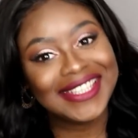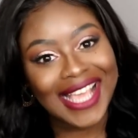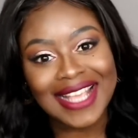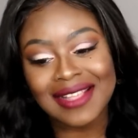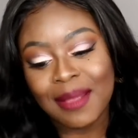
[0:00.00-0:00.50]

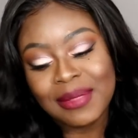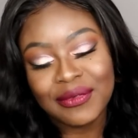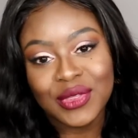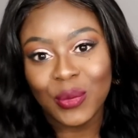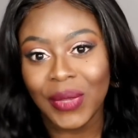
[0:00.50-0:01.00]
yes, I'm
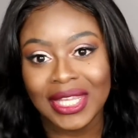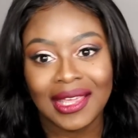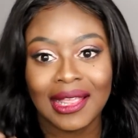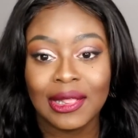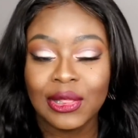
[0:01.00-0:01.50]
loving the way
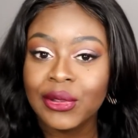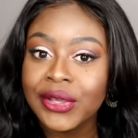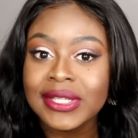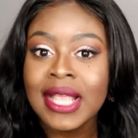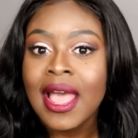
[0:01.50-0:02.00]
it
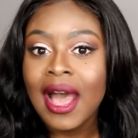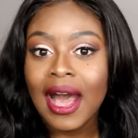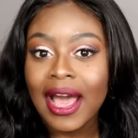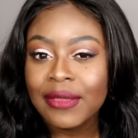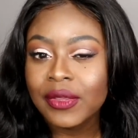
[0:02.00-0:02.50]
looks.
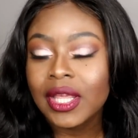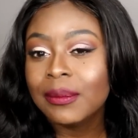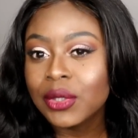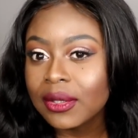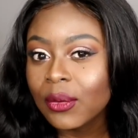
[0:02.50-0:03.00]
I feel like
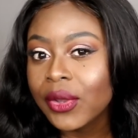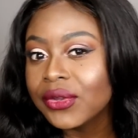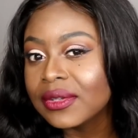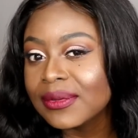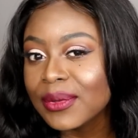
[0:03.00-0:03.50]
I'm looking quite
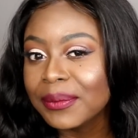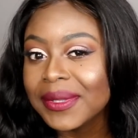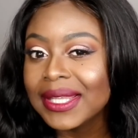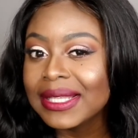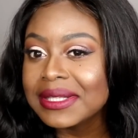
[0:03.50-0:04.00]
good as well,
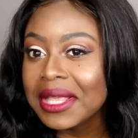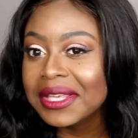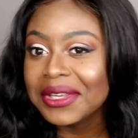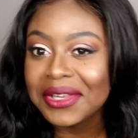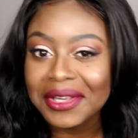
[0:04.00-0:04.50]
because uh,
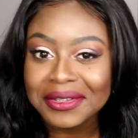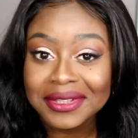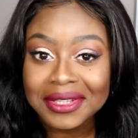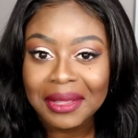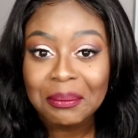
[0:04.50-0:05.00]
your girl
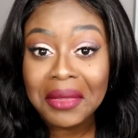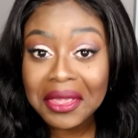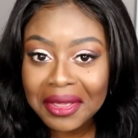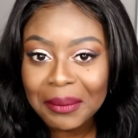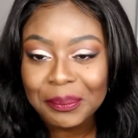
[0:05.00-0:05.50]
did her
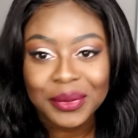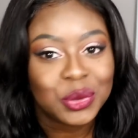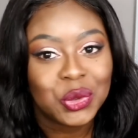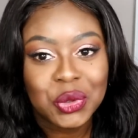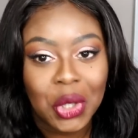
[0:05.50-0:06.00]
makeup, and
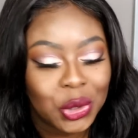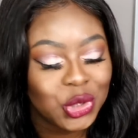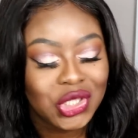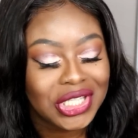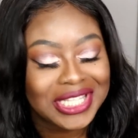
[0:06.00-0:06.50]
you know
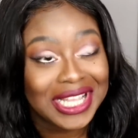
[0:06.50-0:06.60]
she's